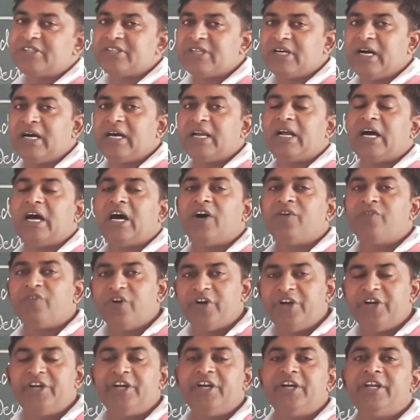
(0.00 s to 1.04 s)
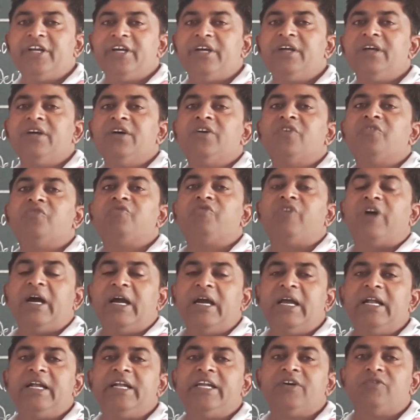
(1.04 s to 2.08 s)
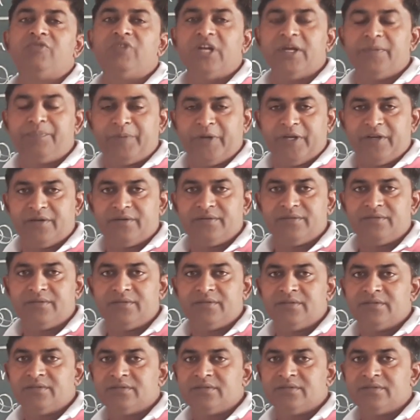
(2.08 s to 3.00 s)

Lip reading: are avoided while developing